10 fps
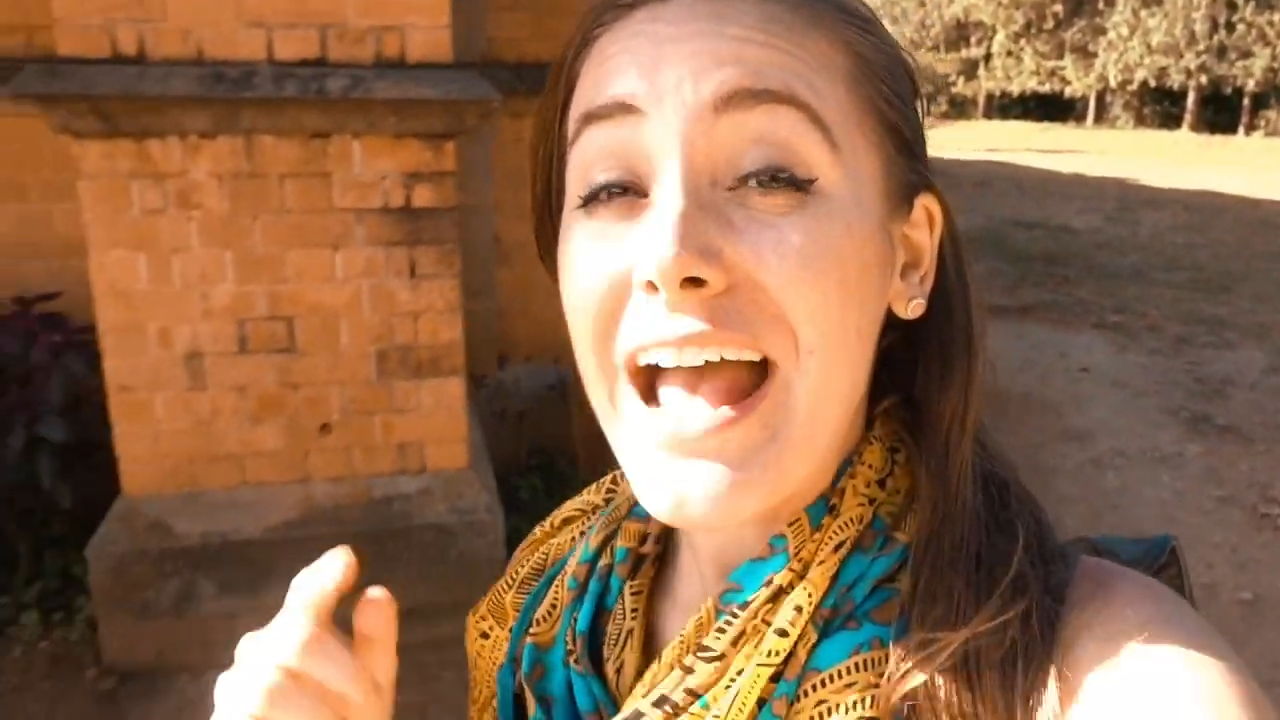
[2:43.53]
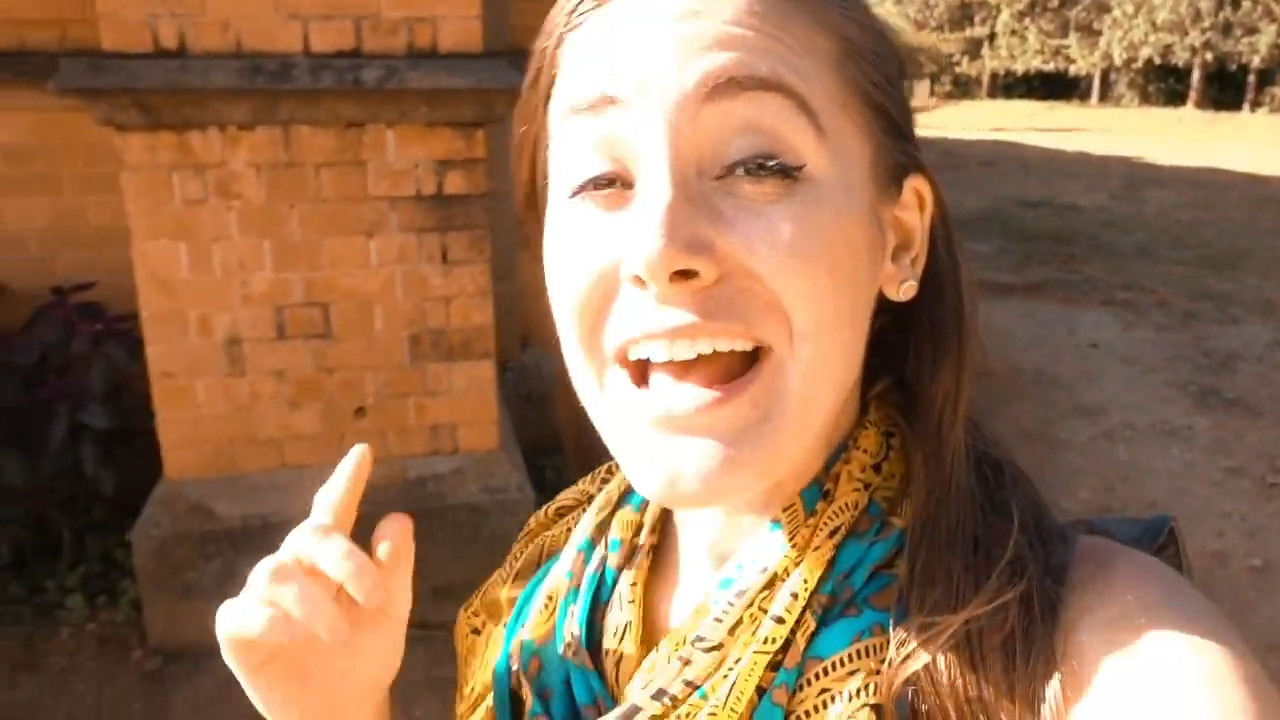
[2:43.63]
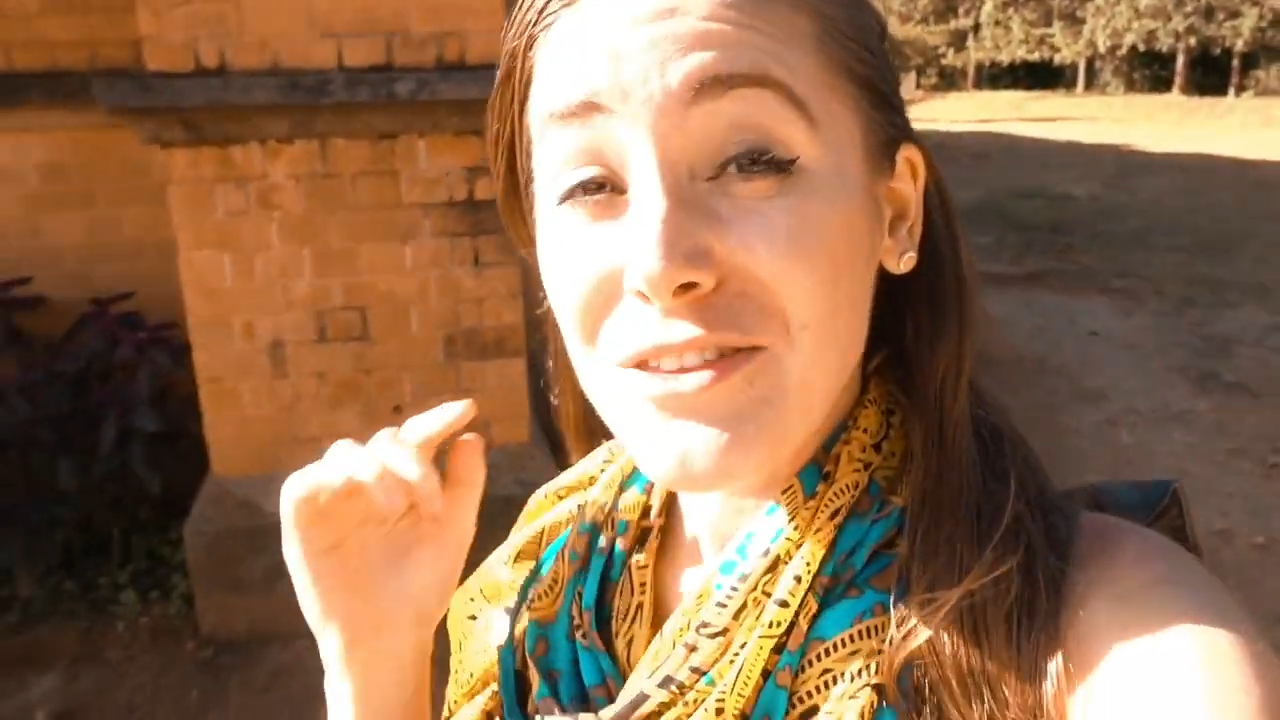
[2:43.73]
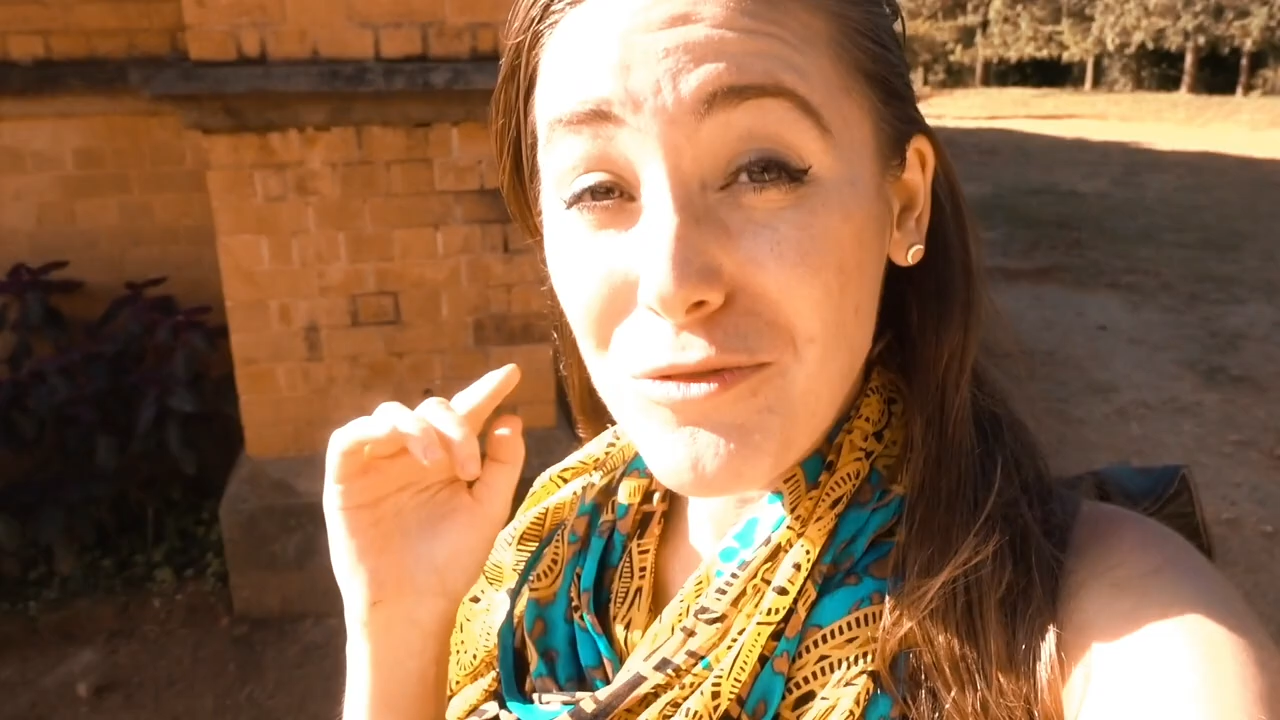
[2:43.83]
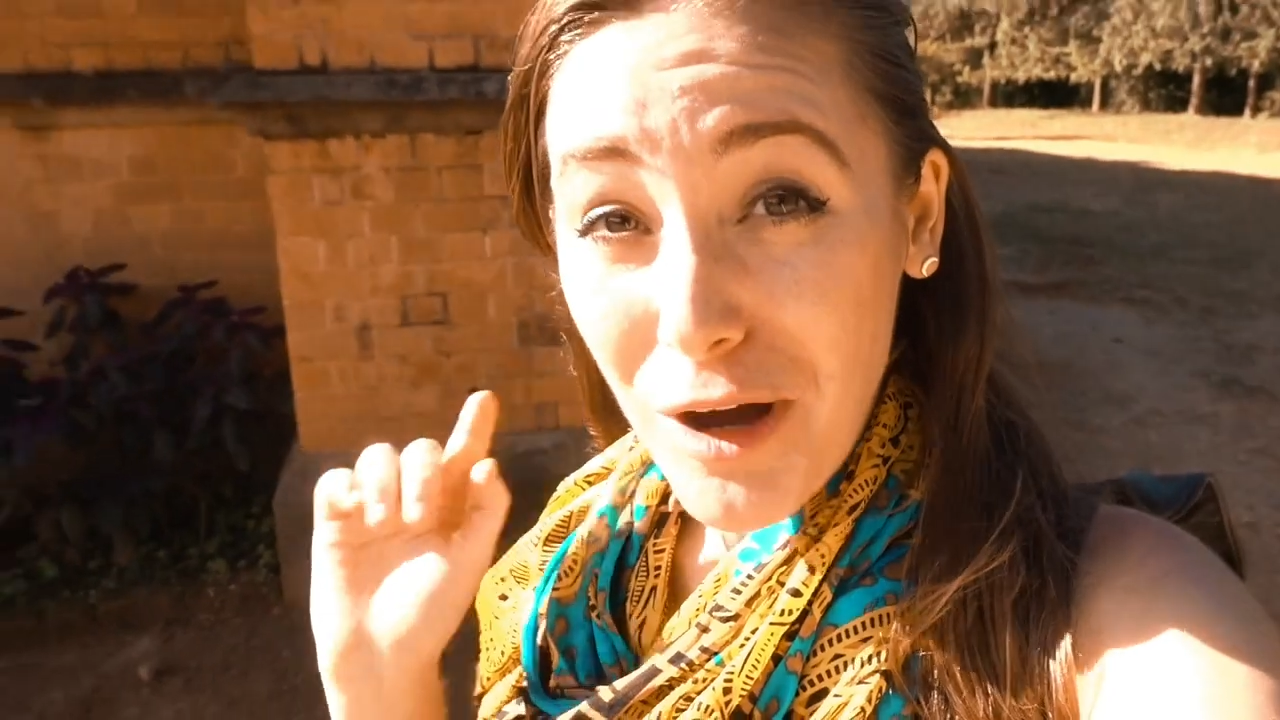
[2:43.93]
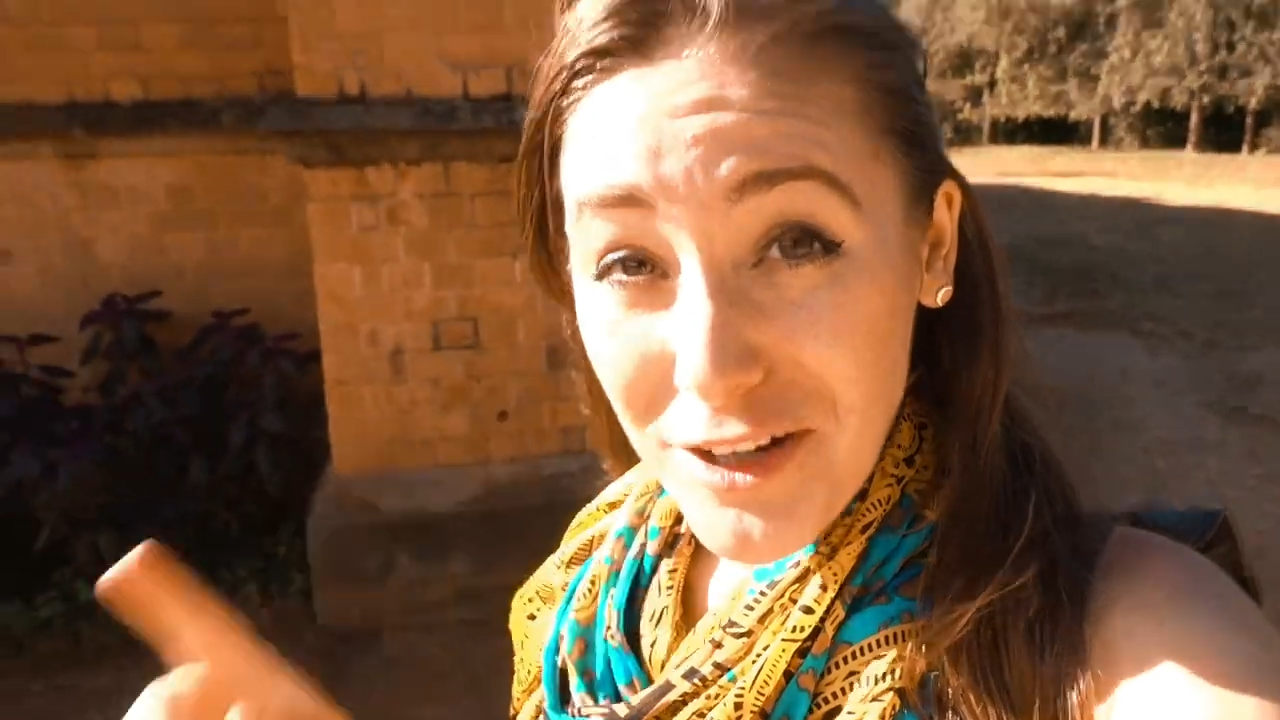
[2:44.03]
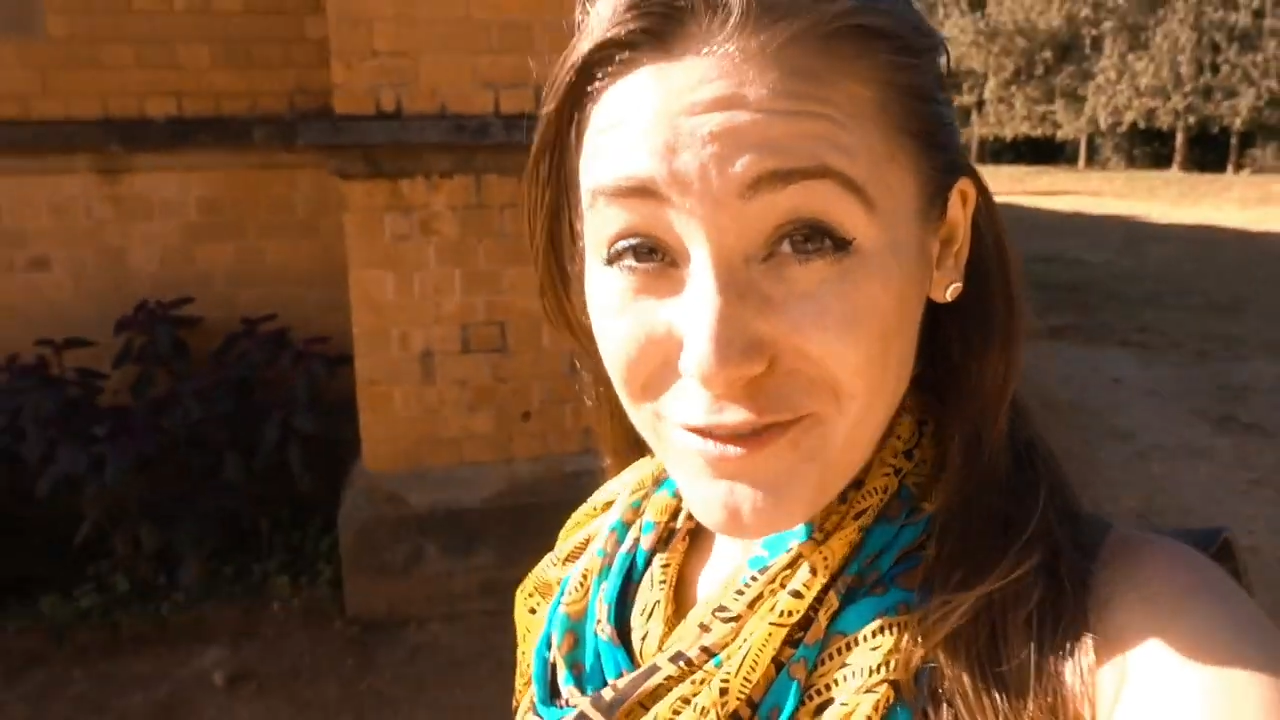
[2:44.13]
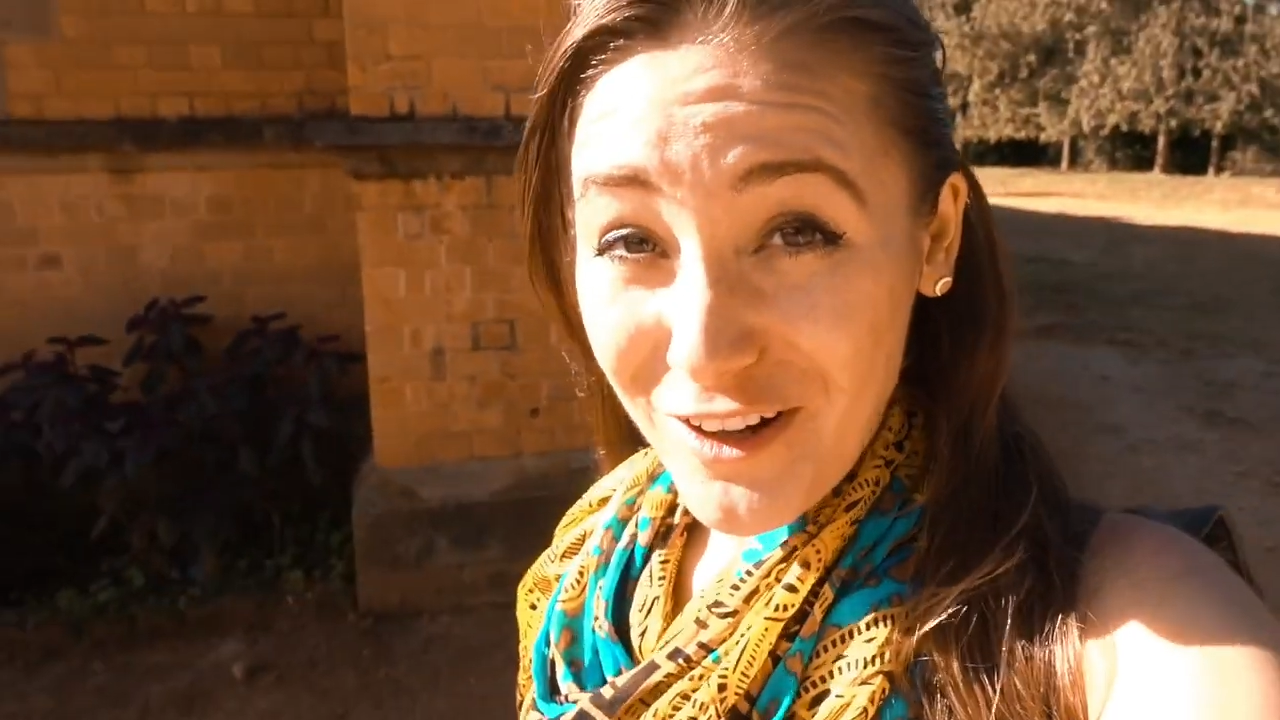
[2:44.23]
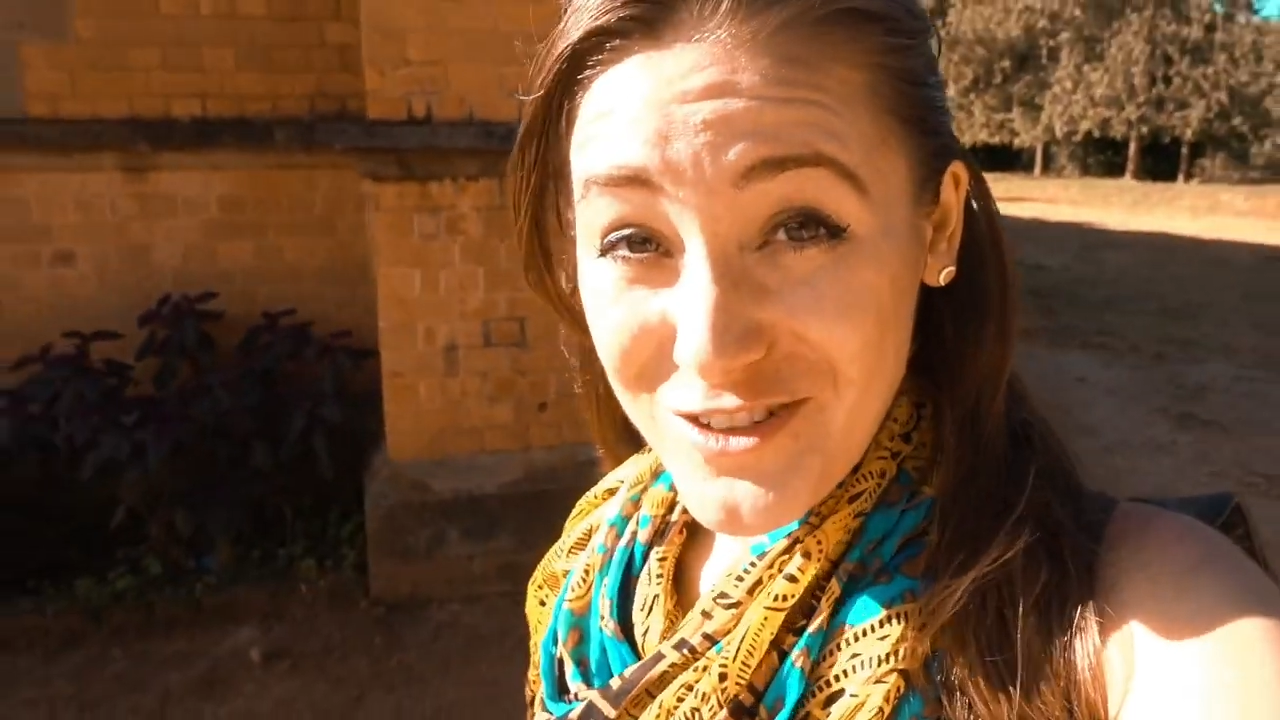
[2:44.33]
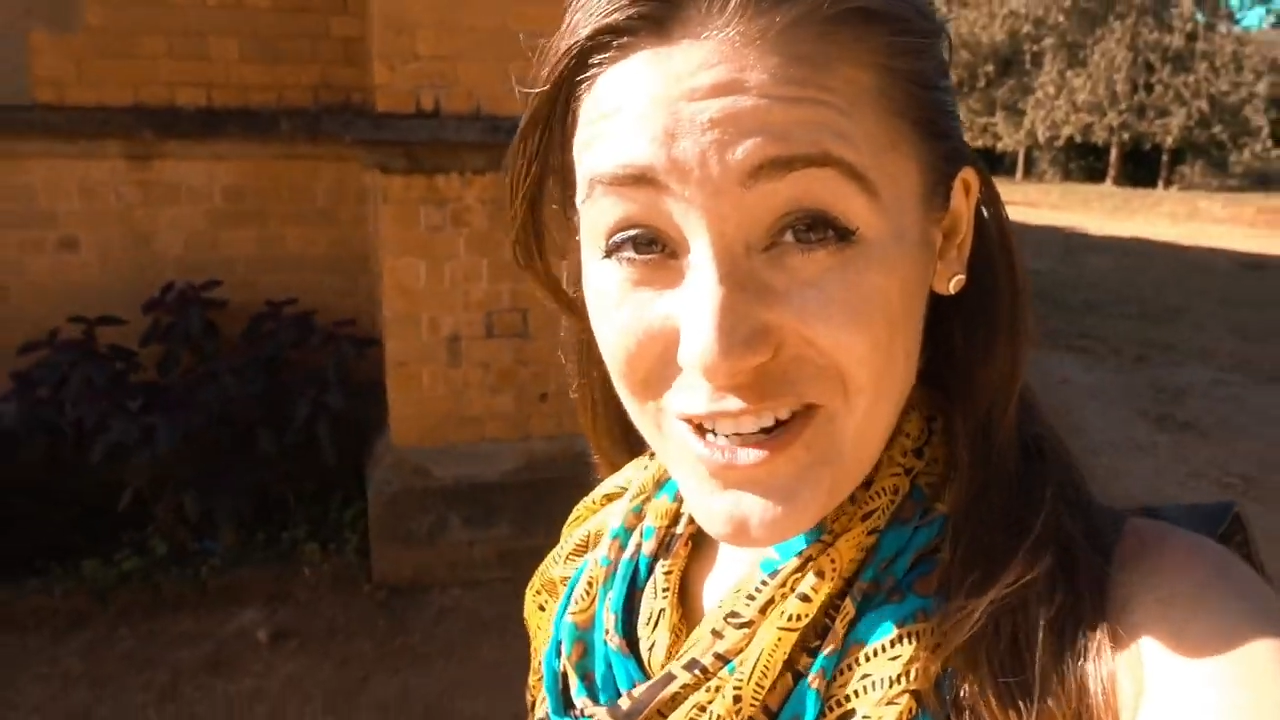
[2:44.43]
and the
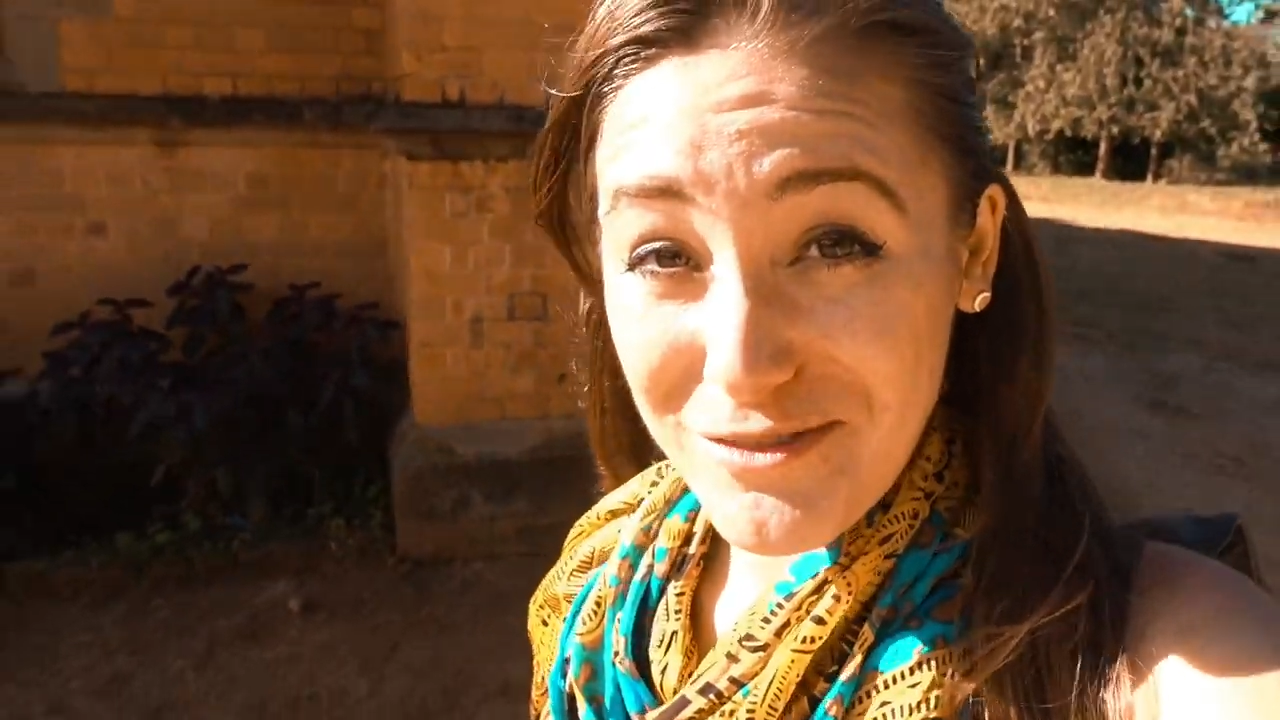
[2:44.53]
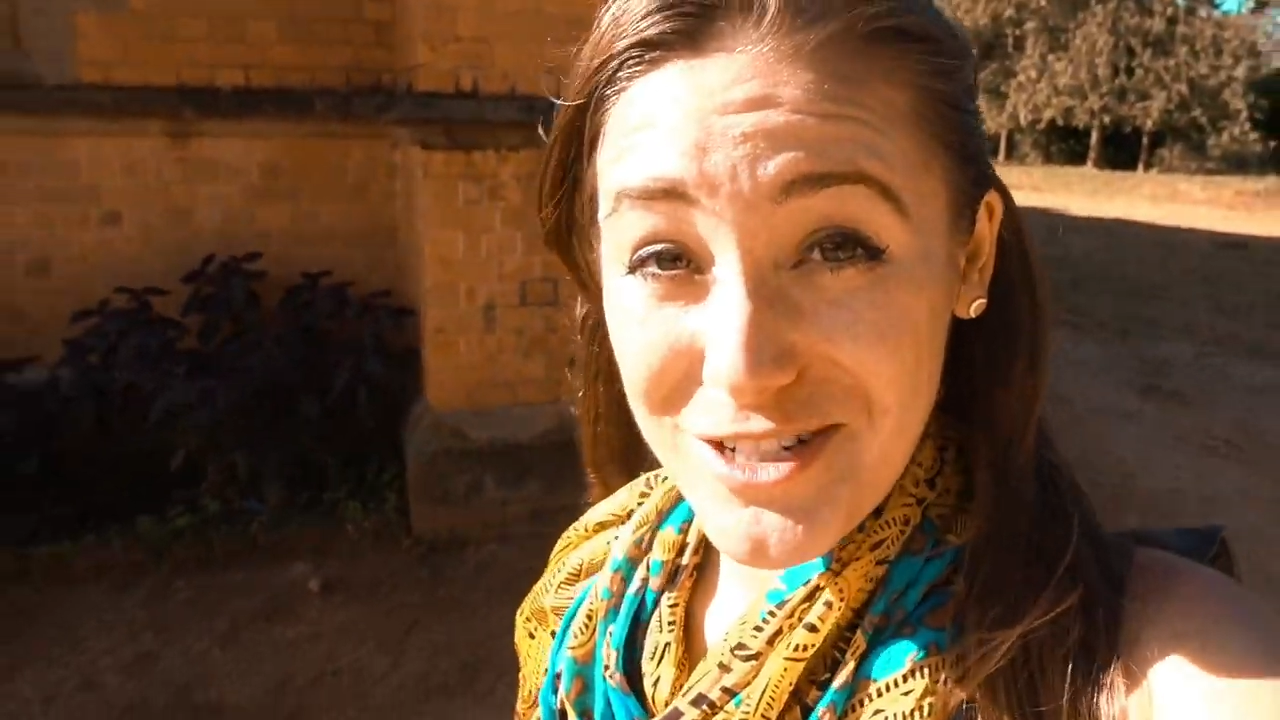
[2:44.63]
waterfall trek,